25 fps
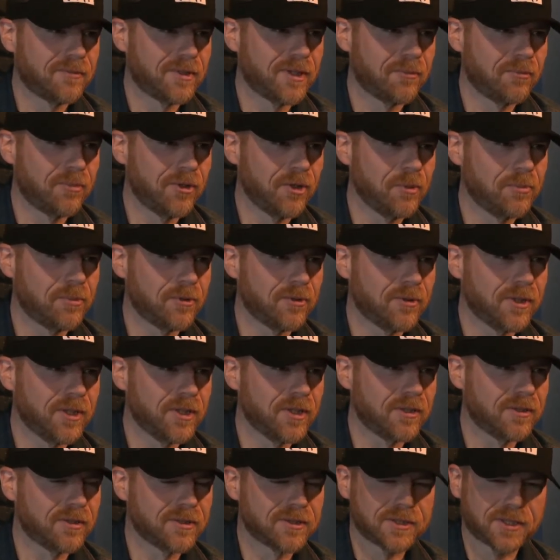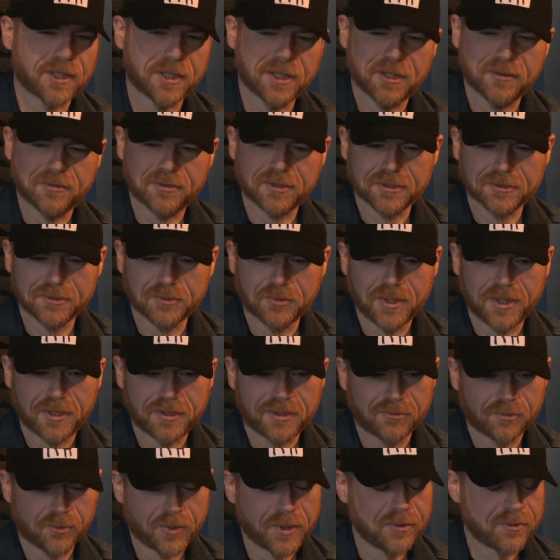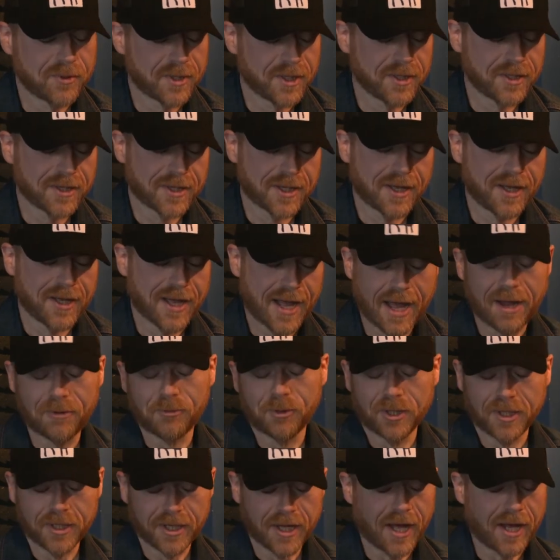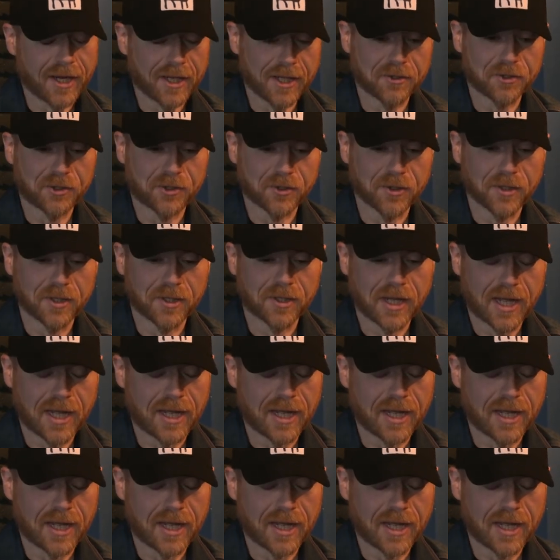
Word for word: a blooper reel and stuff because we we really got, I really got into it.